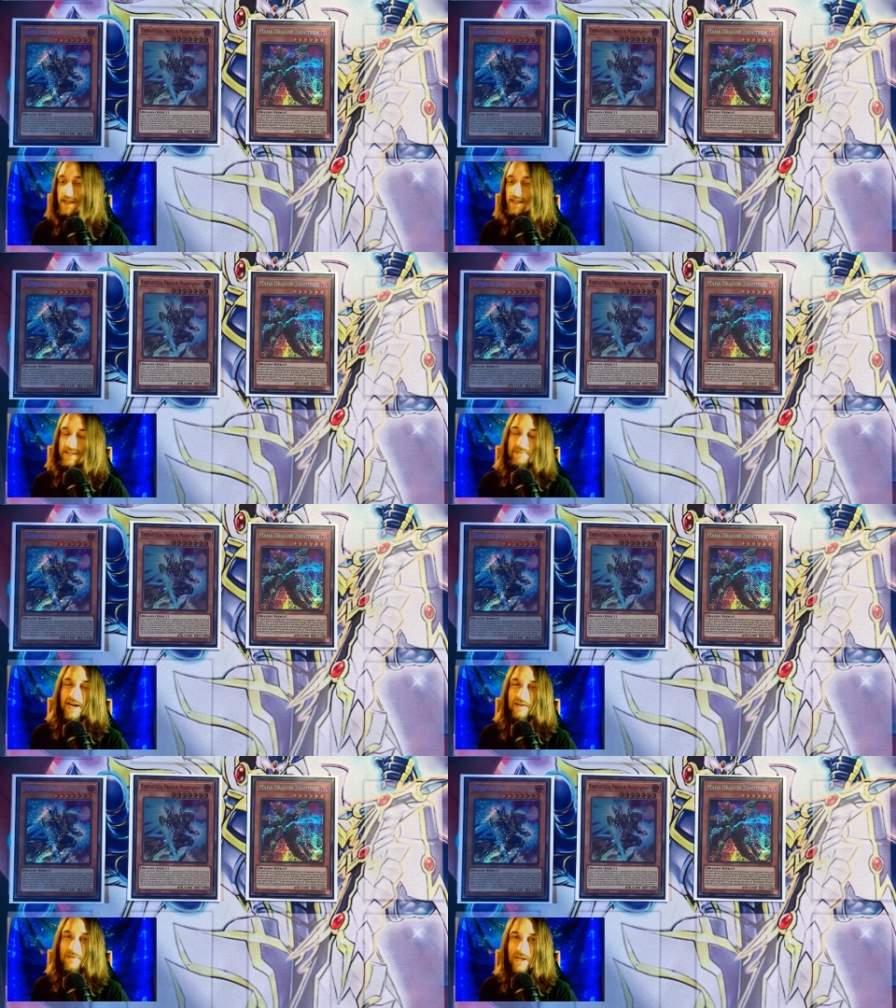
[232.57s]
Doesn't
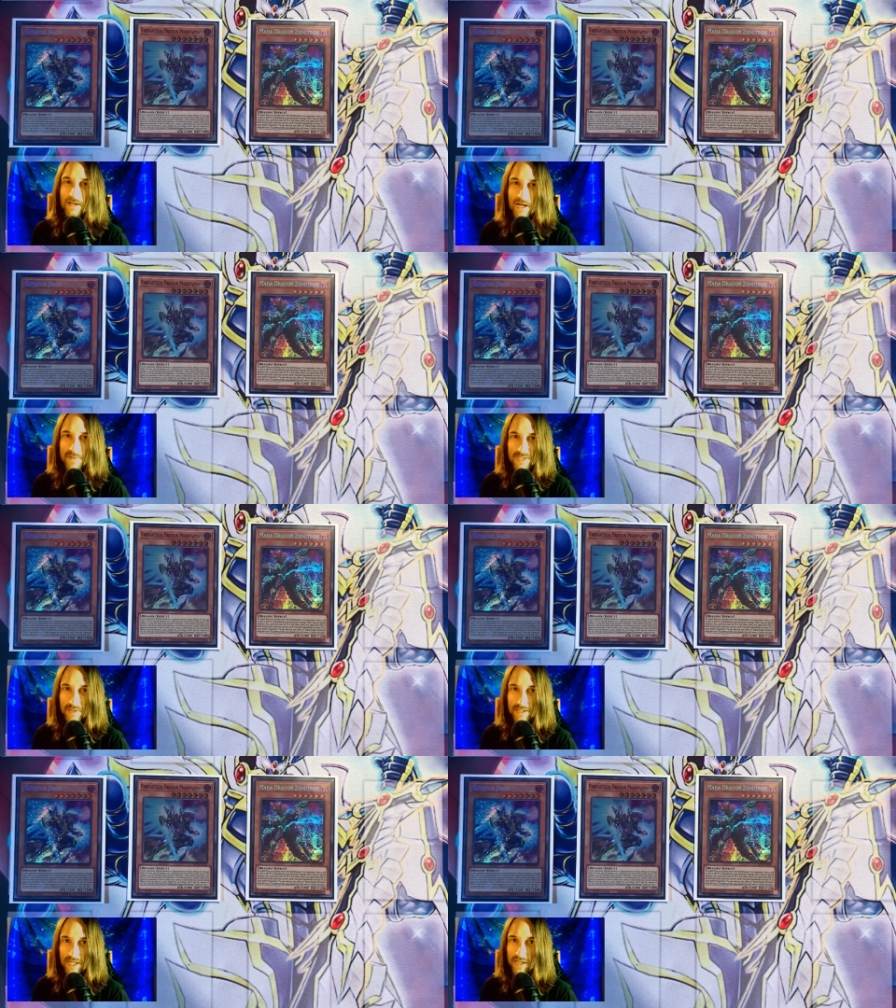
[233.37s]
matter if you get
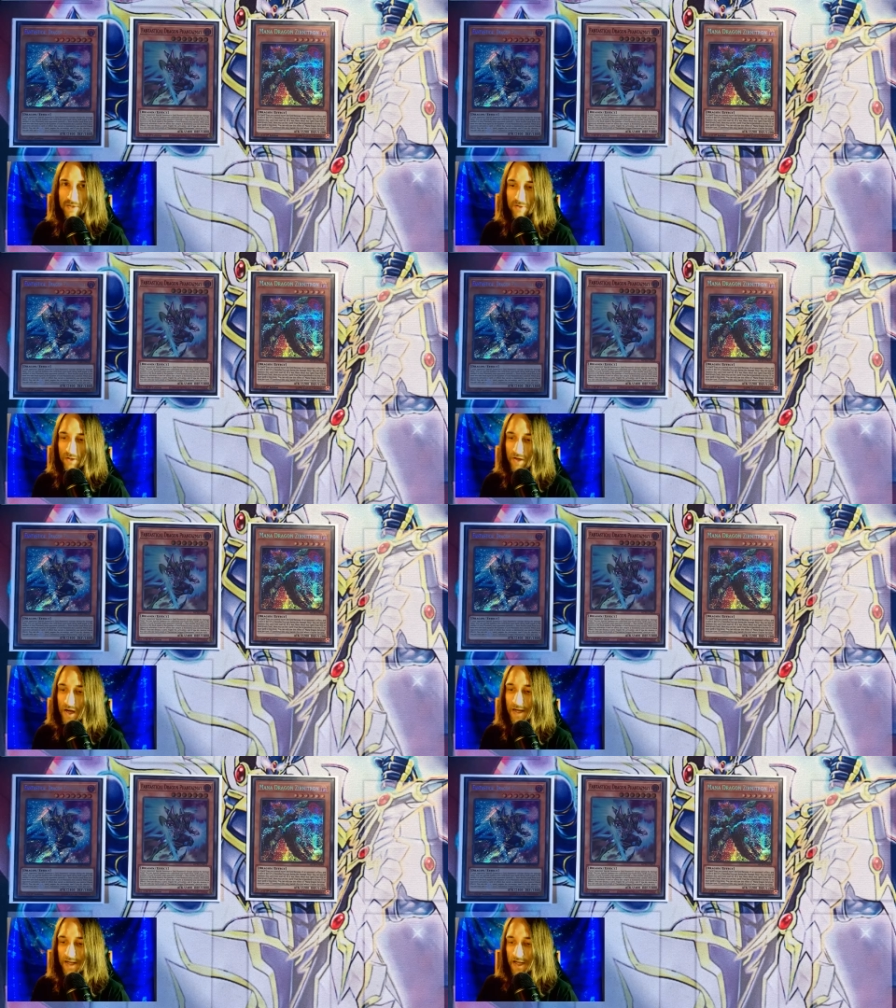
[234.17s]
Cobsonic Cyclone or
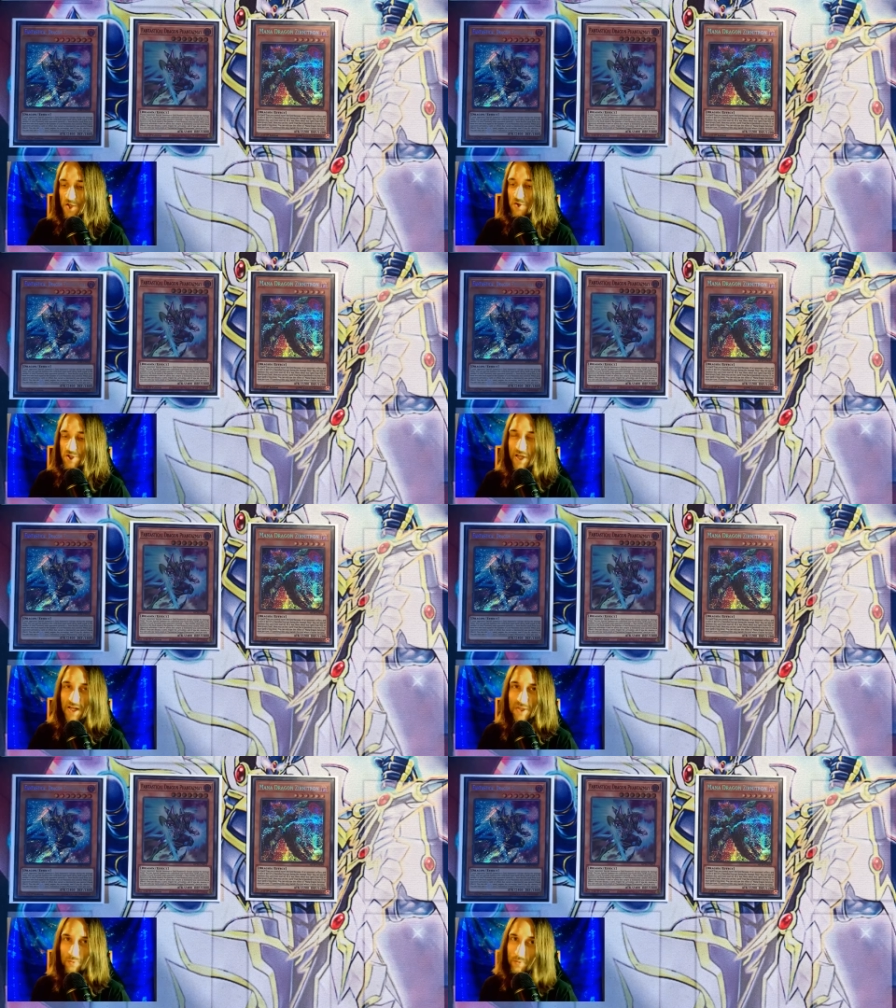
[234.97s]
not, you just
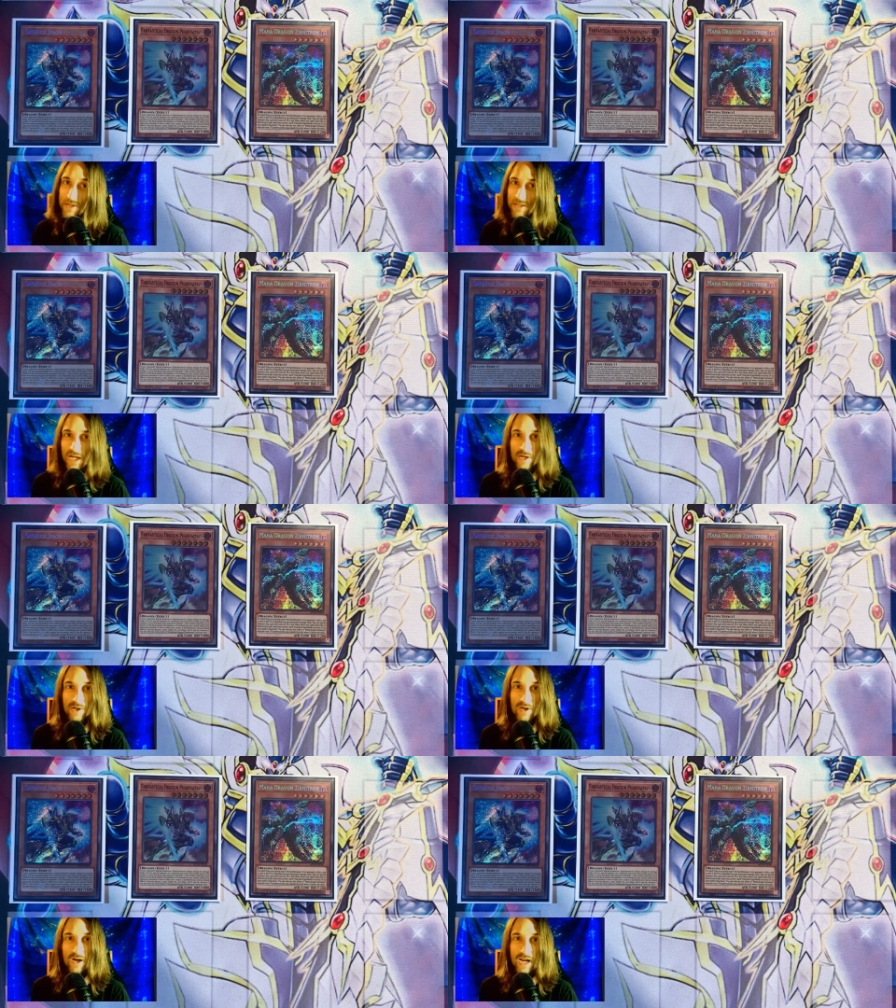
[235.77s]
get to reset your
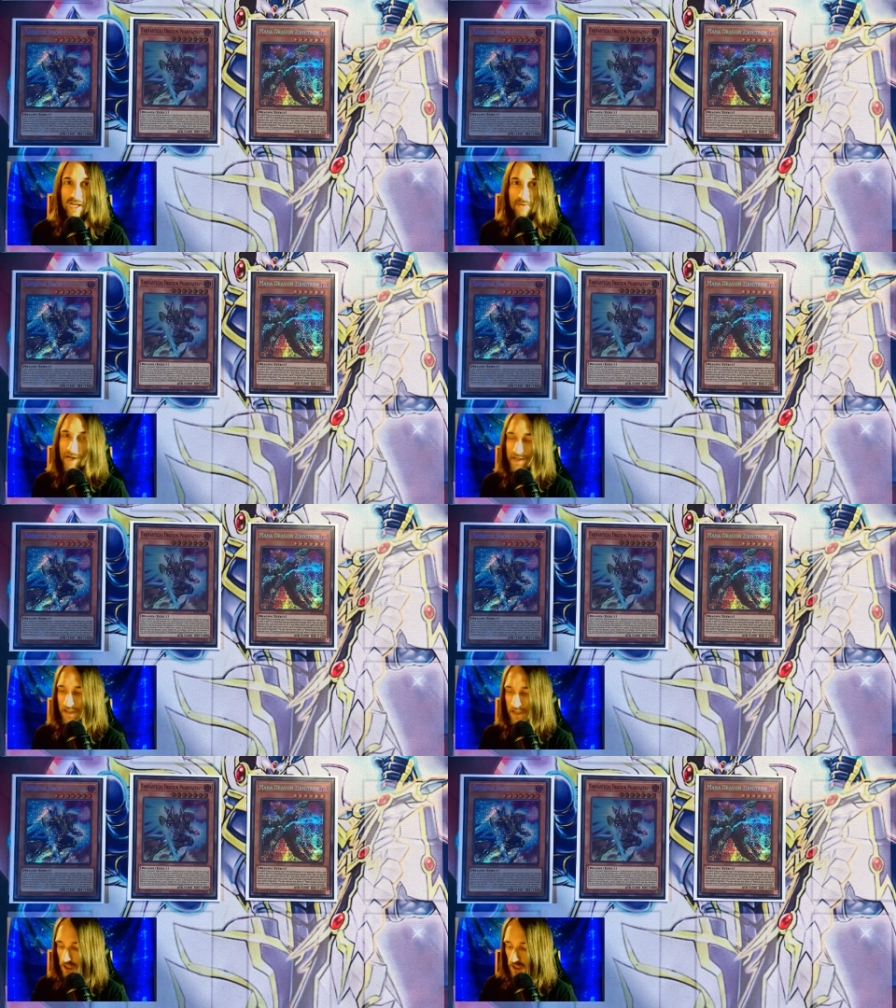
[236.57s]
card
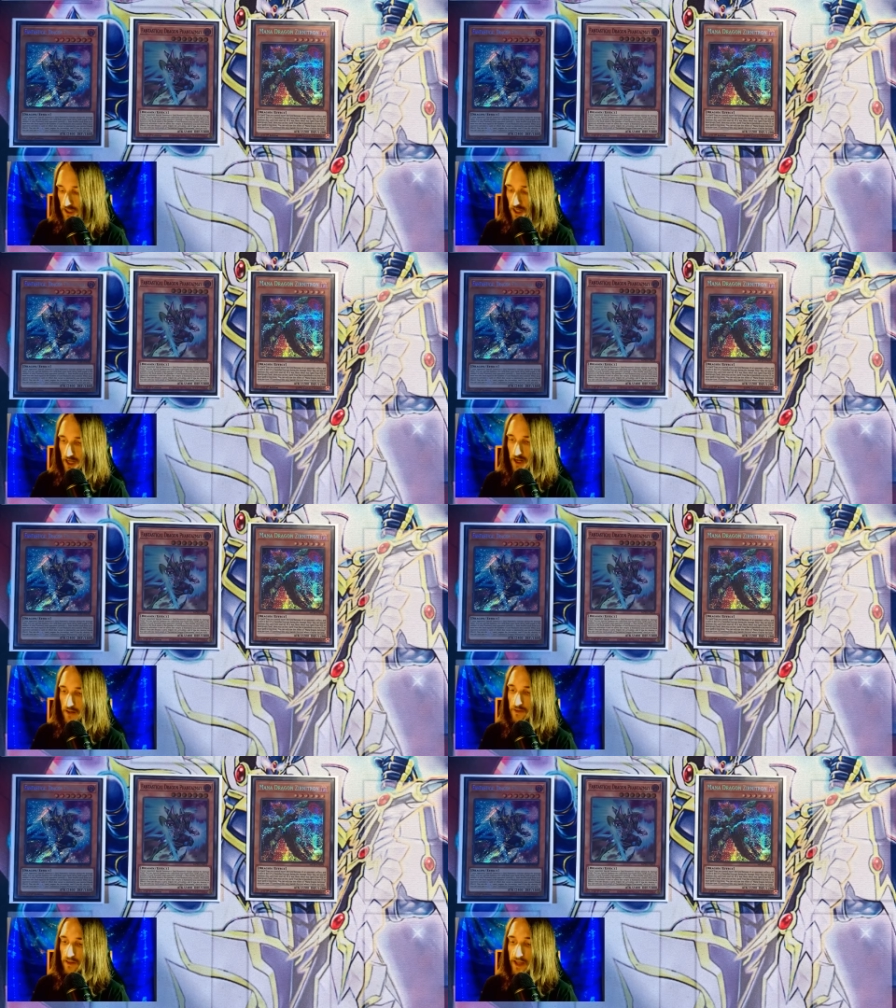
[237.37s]
anyways.
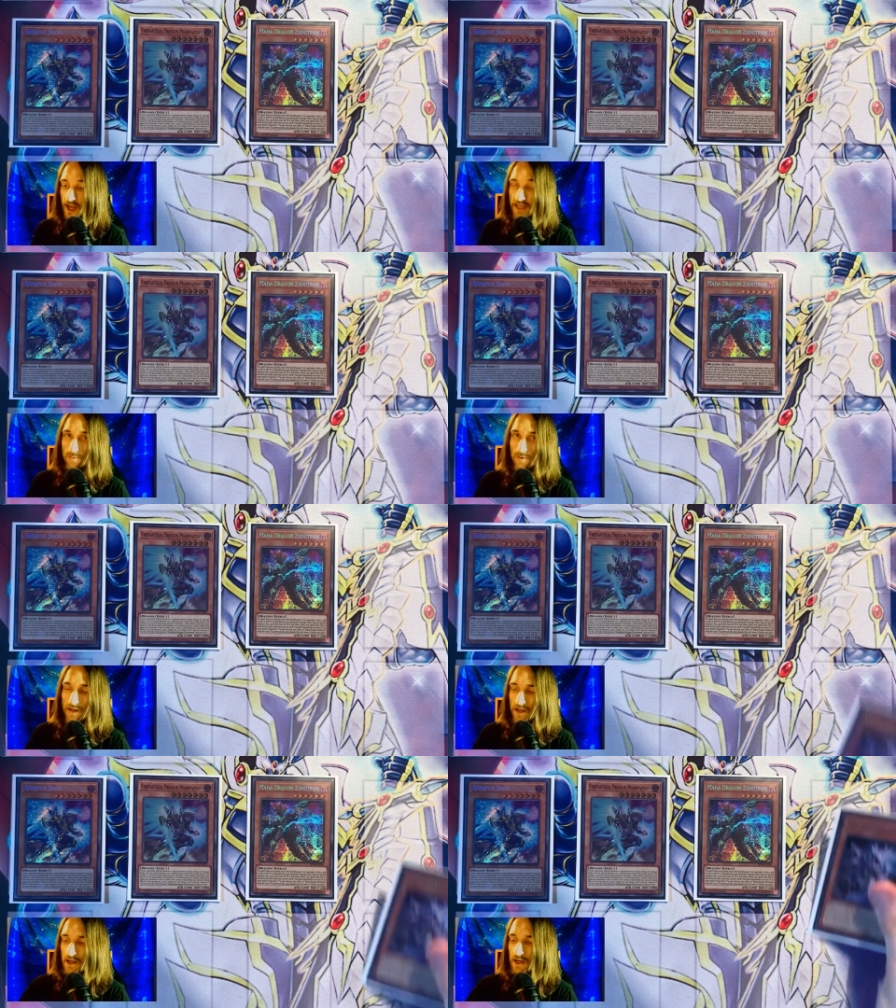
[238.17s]
And the last one
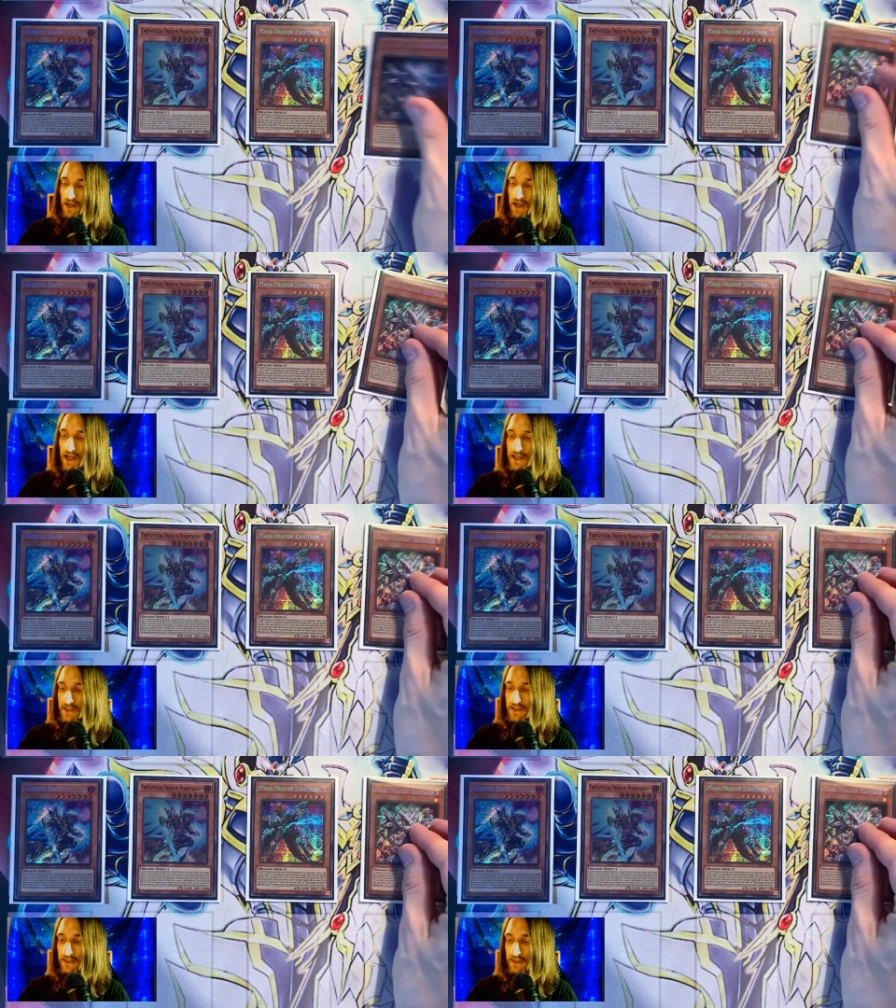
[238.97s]
here is
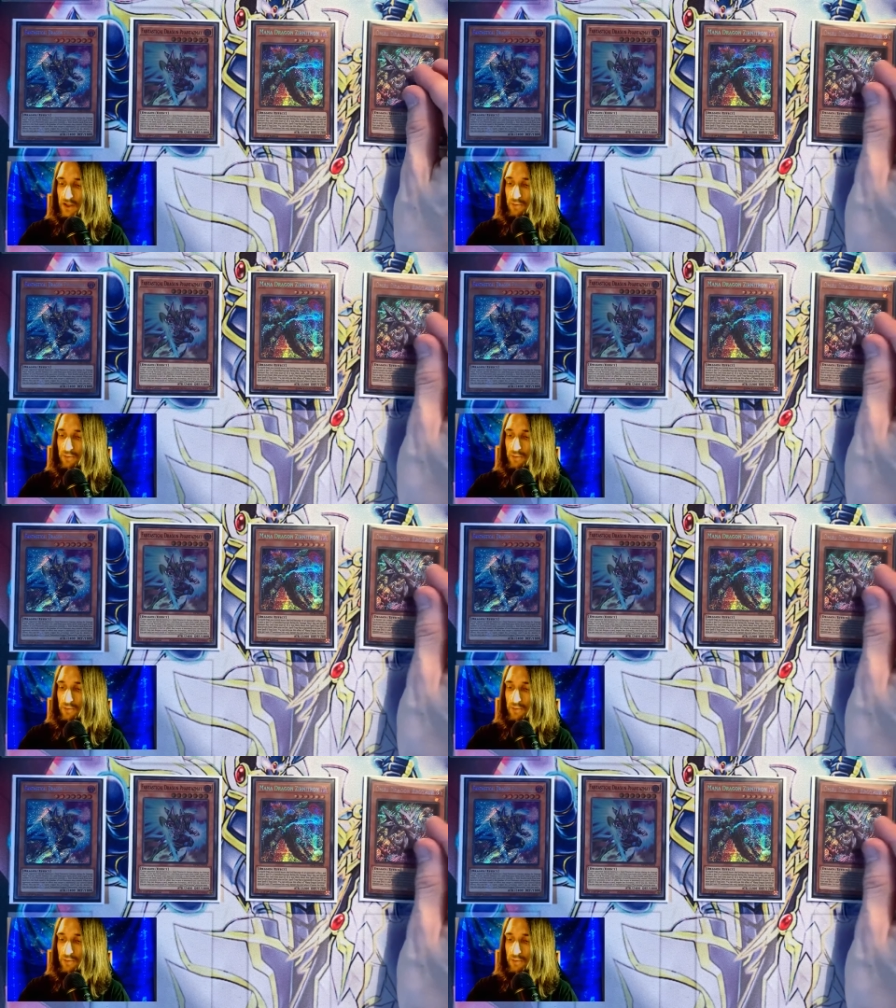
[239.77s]
the little